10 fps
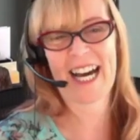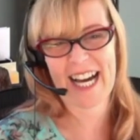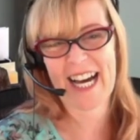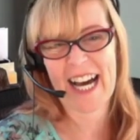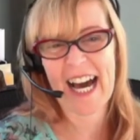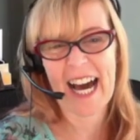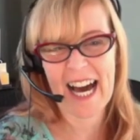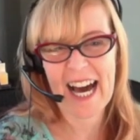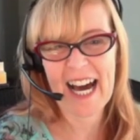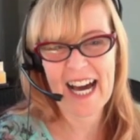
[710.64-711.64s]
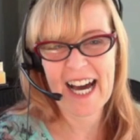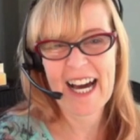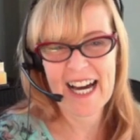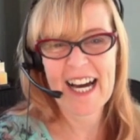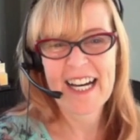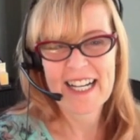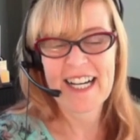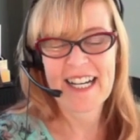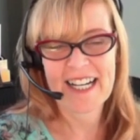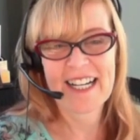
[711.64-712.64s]
Yeah, I hope so. I really think
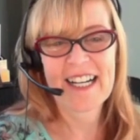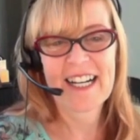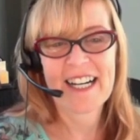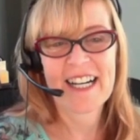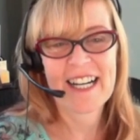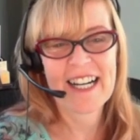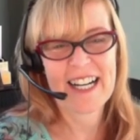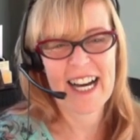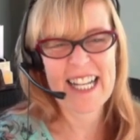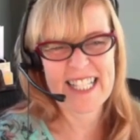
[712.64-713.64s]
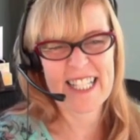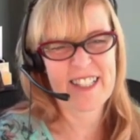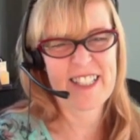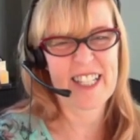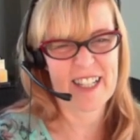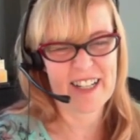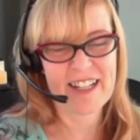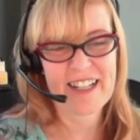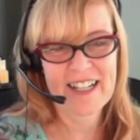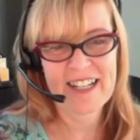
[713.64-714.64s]
so. And if they could
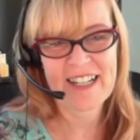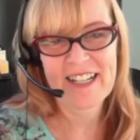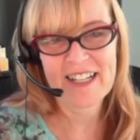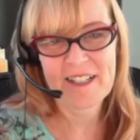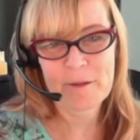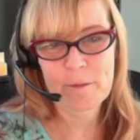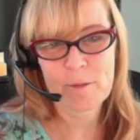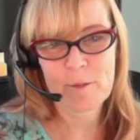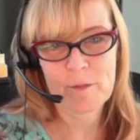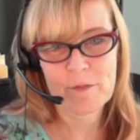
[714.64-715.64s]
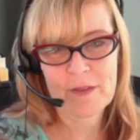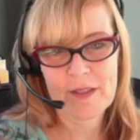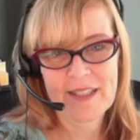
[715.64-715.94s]
meet each other, that would be great too.